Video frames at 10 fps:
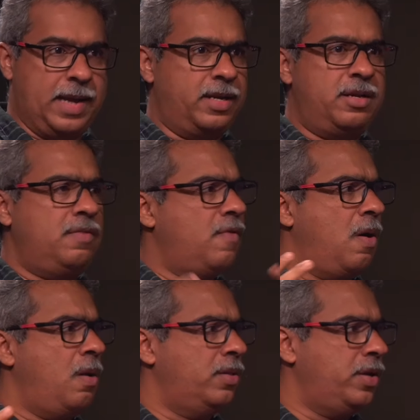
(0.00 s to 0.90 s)
I can give
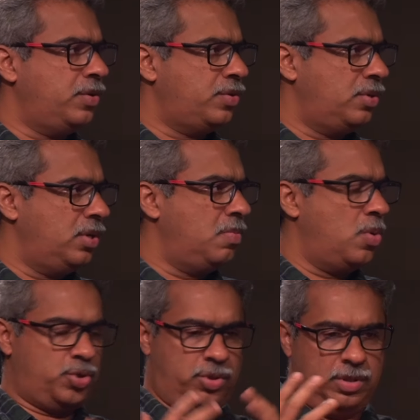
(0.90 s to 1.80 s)
all these
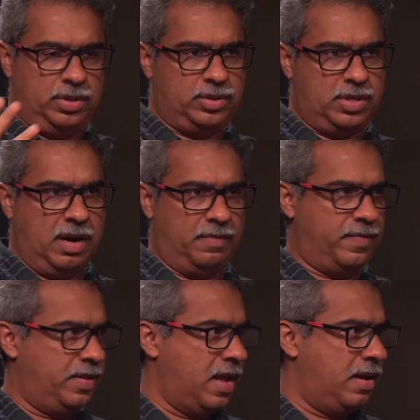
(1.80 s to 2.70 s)
emotional stuff
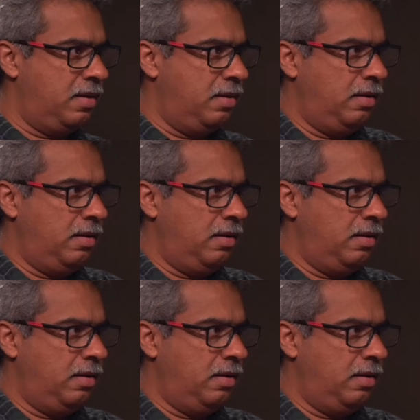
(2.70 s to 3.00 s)
and then,